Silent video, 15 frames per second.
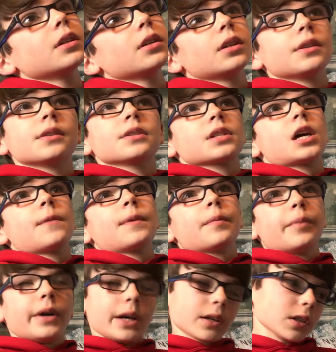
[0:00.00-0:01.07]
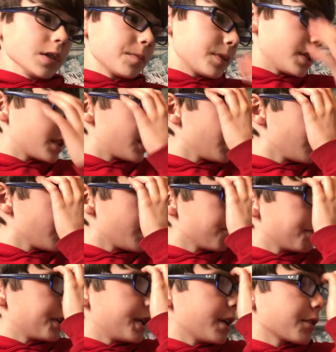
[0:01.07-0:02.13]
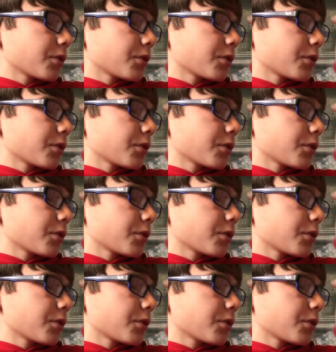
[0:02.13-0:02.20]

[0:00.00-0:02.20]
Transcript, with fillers: in the zombie apocalypse that they're at right now.